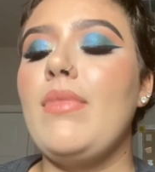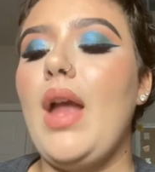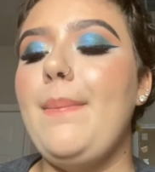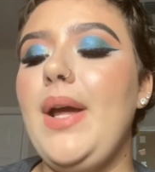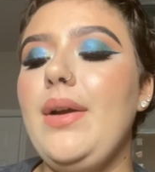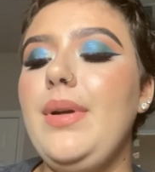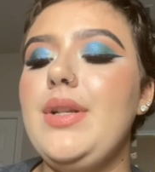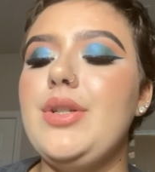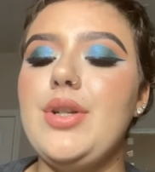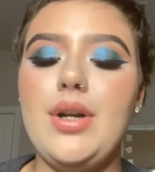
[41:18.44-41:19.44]
I'm not quite
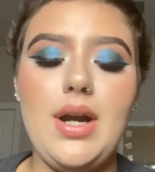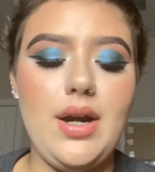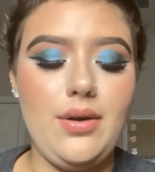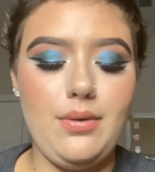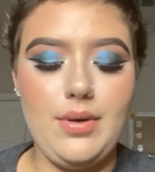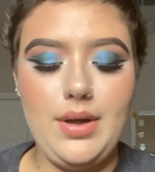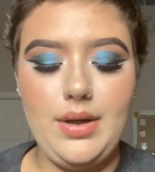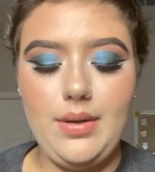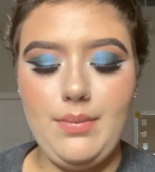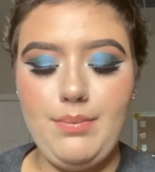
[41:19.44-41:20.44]
sure how,
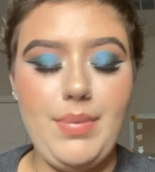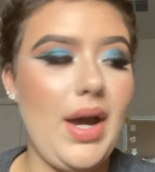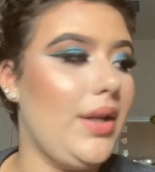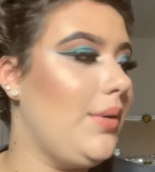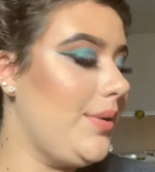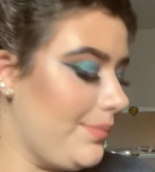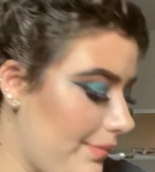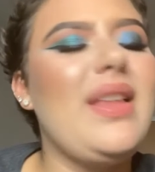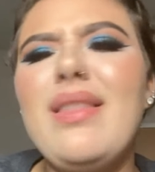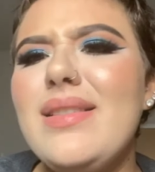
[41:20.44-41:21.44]
you know what?
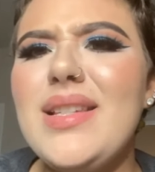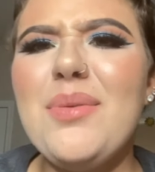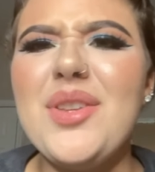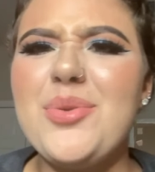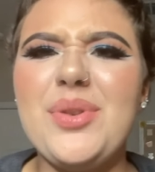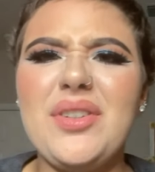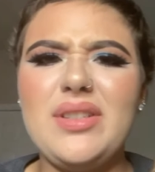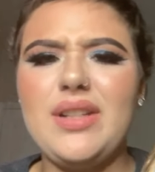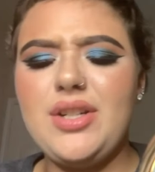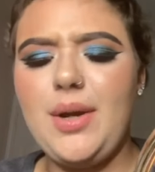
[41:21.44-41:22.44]
Let's see what this one looks
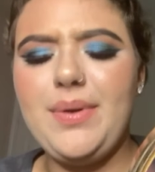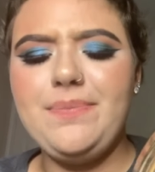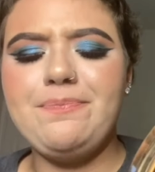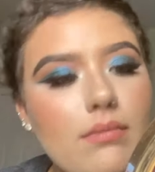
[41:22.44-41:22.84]
like, shall we?